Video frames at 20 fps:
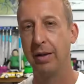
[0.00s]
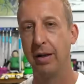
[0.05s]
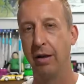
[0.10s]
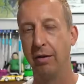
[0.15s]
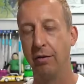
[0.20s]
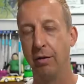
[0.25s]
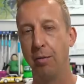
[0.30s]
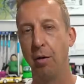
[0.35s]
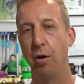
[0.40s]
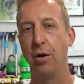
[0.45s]

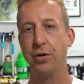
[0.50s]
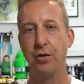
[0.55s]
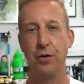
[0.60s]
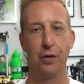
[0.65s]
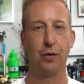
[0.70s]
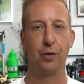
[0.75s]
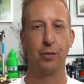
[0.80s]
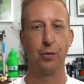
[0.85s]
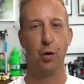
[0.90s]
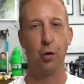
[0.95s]
you
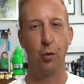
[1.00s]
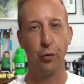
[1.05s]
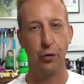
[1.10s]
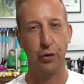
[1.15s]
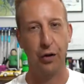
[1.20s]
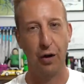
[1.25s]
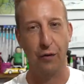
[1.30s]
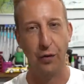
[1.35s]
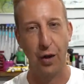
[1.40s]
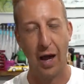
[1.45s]
of some cool
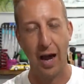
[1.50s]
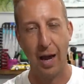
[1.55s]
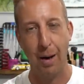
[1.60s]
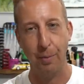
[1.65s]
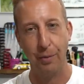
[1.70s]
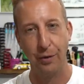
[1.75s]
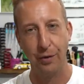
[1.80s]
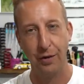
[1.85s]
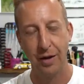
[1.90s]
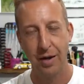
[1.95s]
stuff that
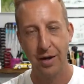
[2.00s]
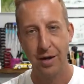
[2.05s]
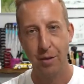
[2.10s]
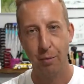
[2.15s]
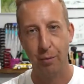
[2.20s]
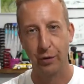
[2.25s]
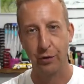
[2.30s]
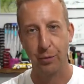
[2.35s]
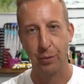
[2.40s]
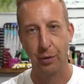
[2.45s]
happened
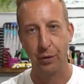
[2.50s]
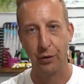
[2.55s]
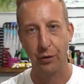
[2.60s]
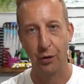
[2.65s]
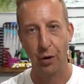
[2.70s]
once upon a